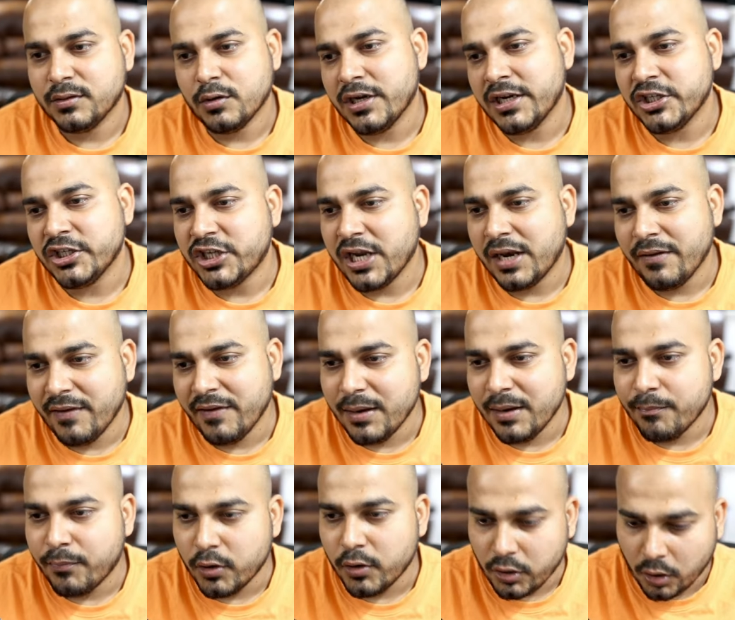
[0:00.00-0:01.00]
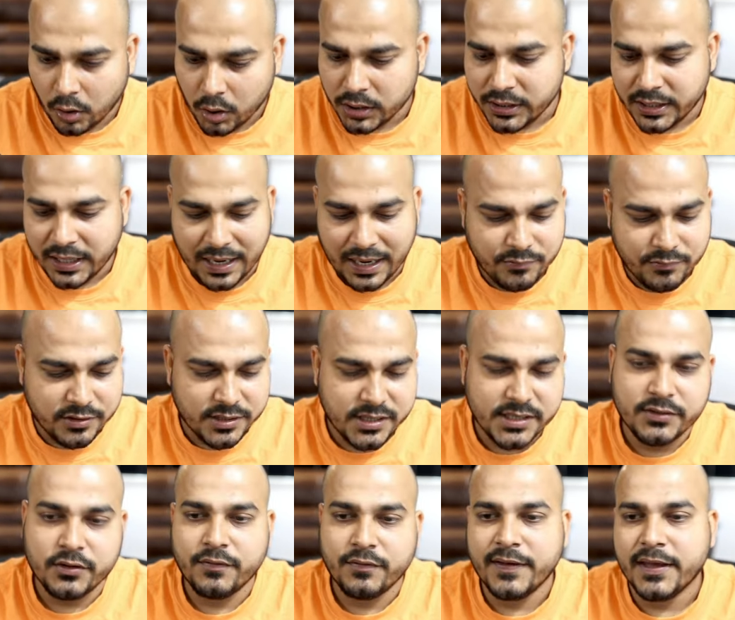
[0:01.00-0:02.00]
So initially we'll import all the
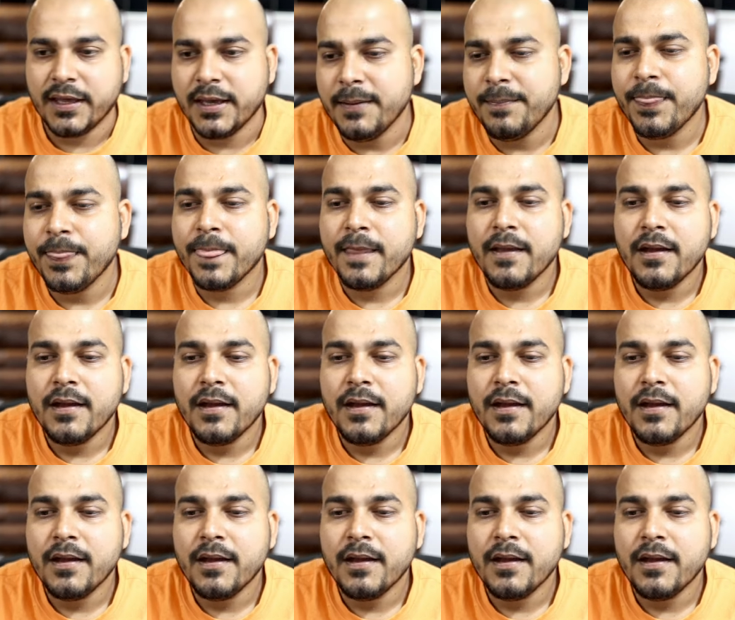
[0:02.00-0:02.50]
libraries over here.